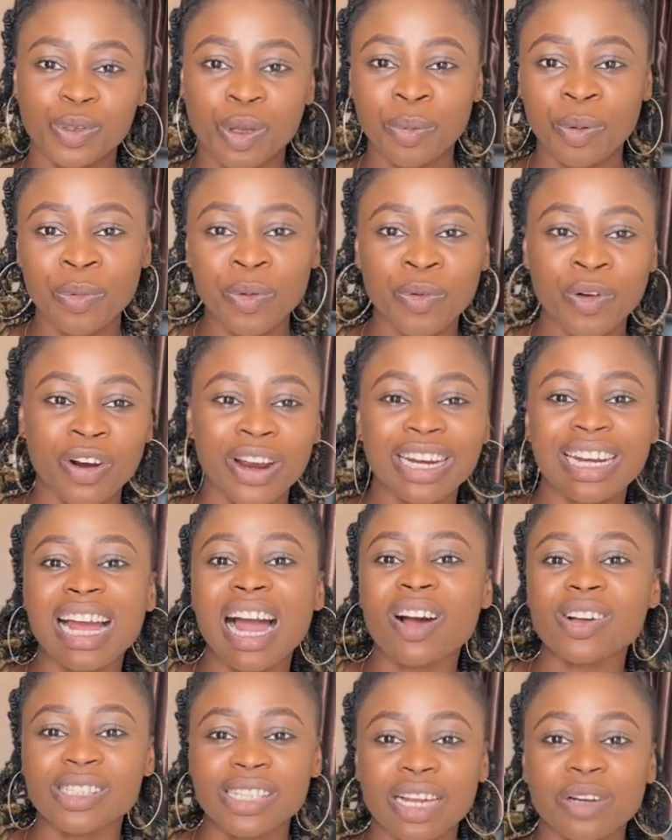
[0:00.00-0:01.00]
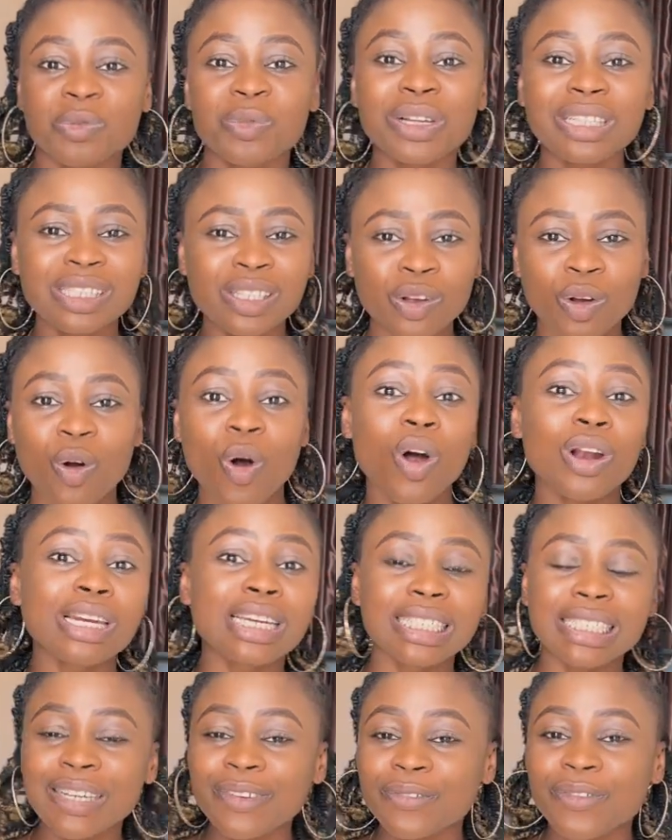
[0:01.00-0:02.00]
some people were already outside waiting
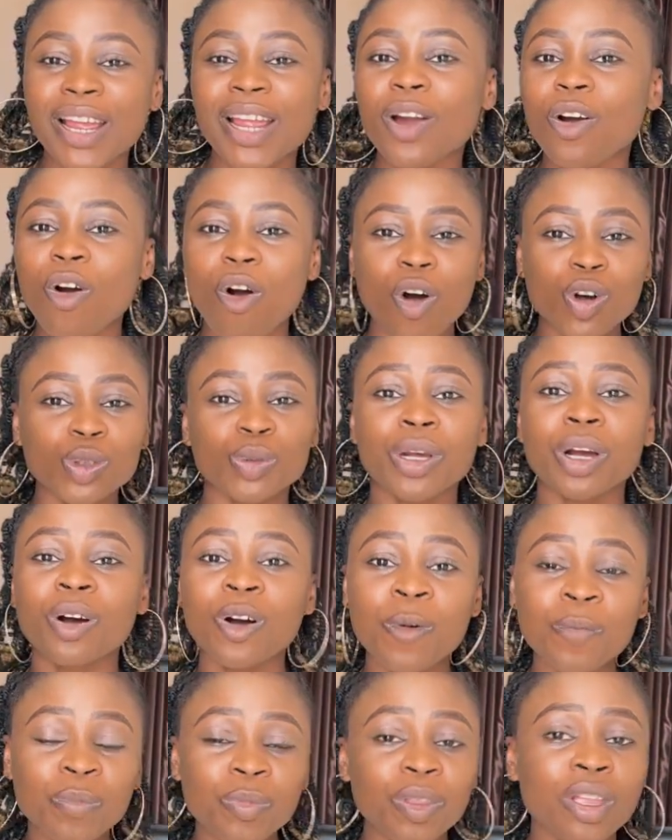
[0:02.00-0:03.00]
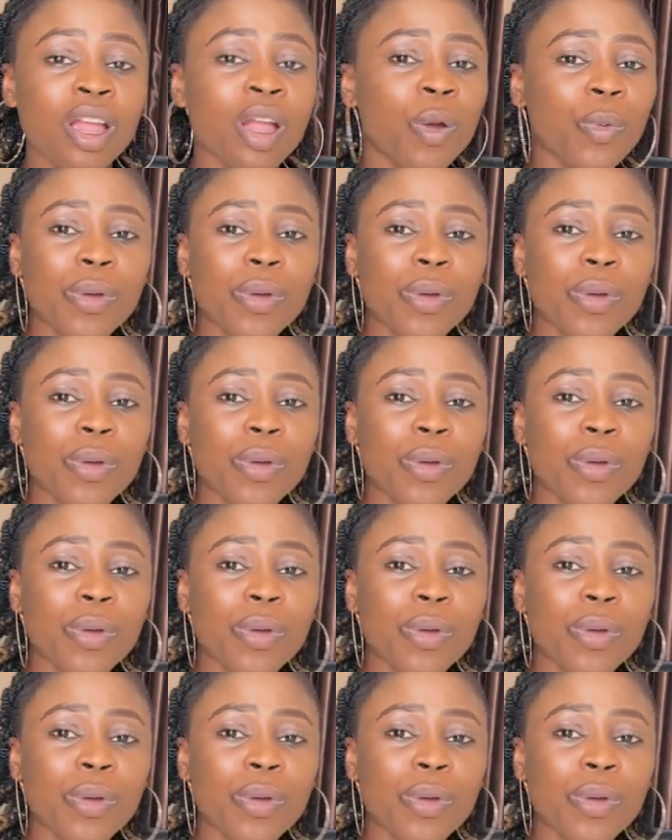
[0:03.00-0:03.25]
calling different calls were coming